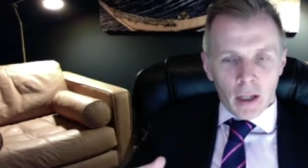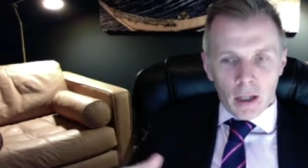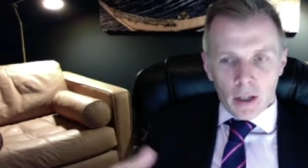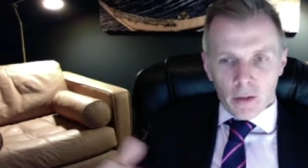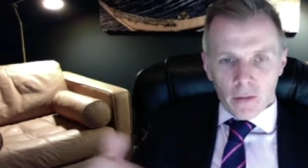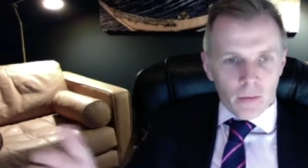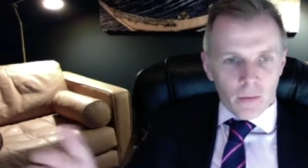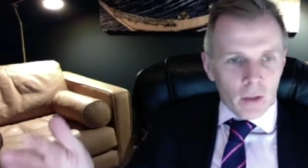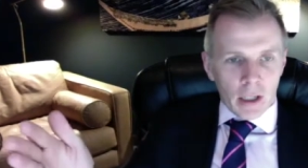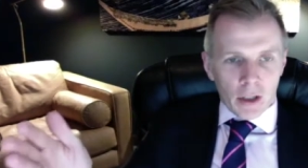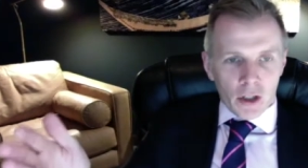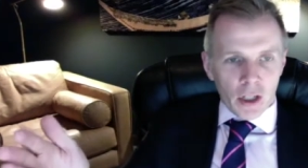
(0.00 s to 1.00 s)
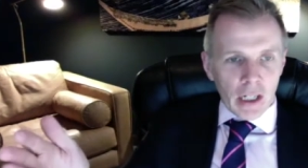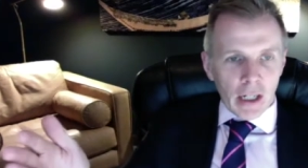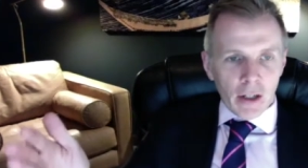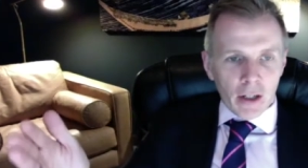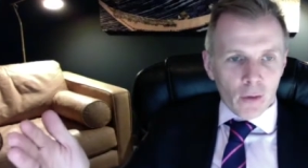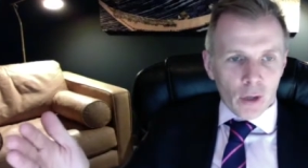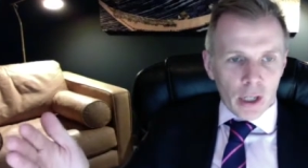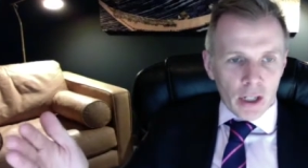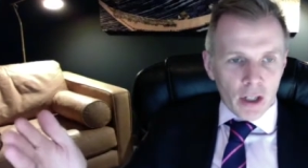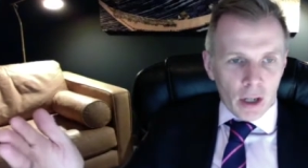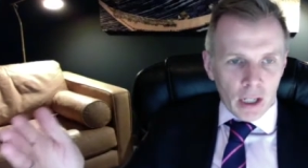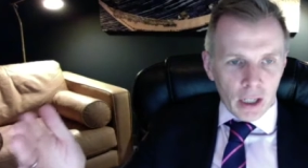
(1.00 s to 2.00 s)
if he or she could avoid
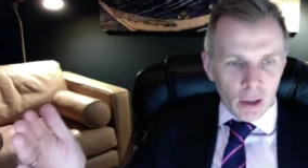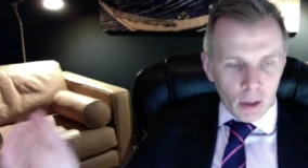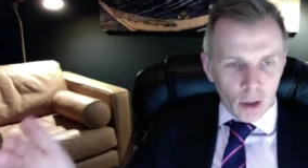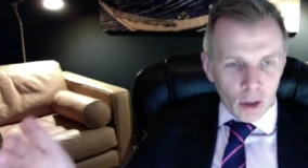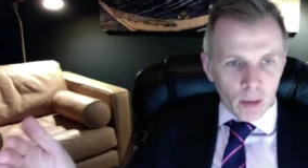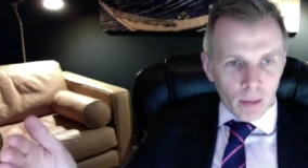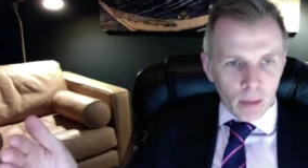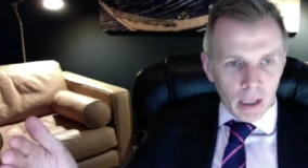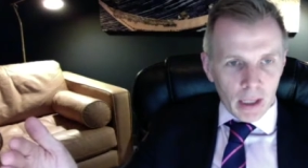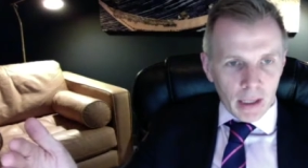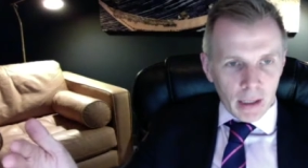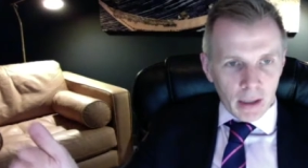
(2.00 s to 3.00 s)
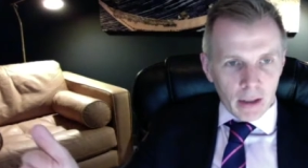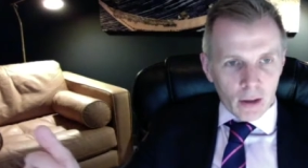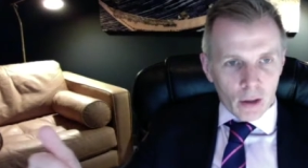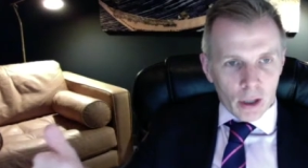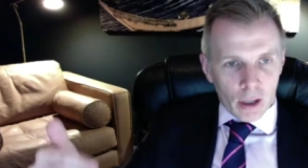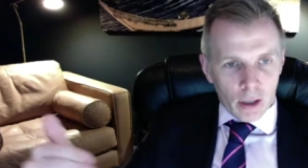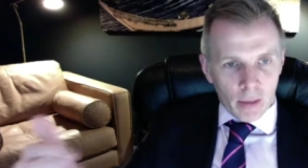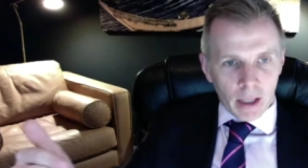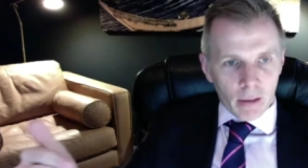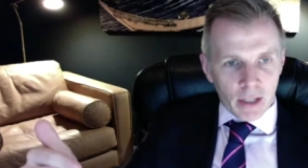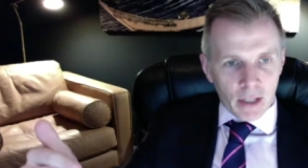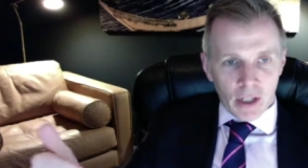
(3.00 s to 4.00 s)
talking to a human being in order to make the
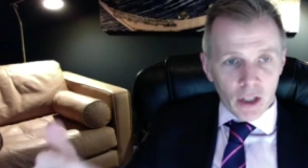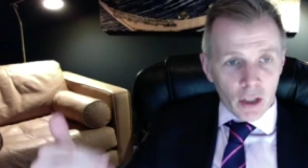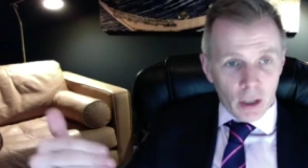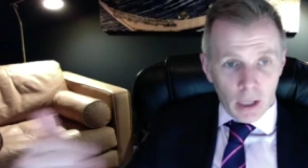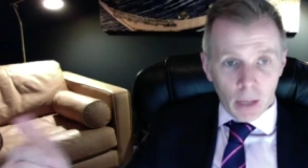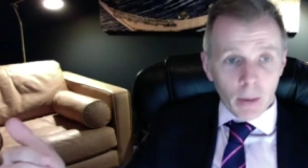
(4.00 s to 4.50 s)
reservation, they will.